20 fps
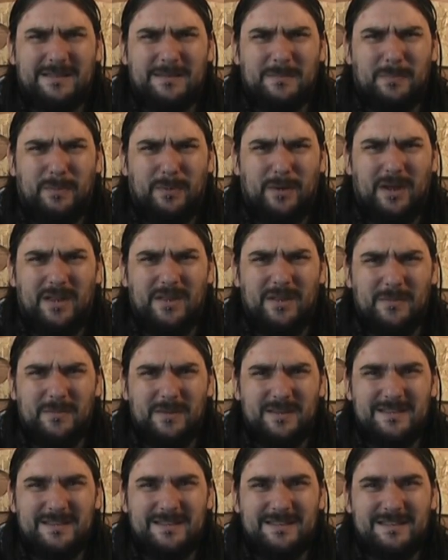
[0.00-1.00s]
to buy them.
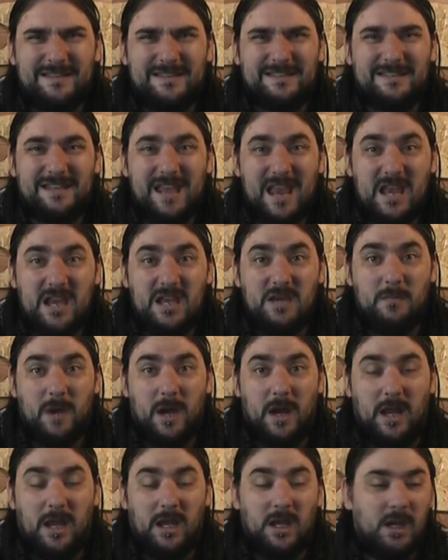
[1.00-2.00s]
It's insane
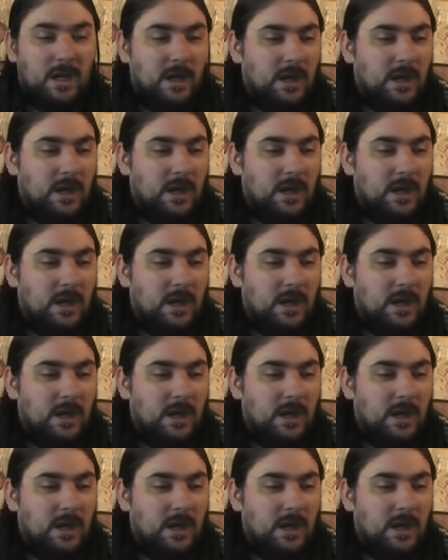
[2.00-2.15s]
money.